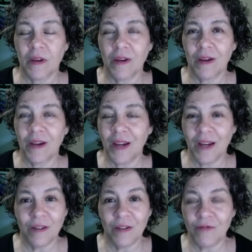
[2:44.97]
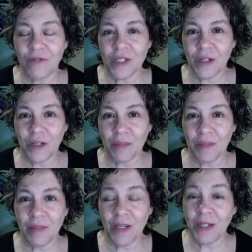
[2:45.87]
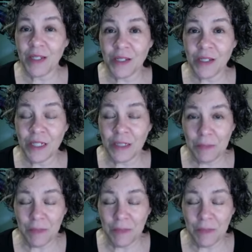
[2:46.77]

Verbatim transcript: I had no free time, and I still did it.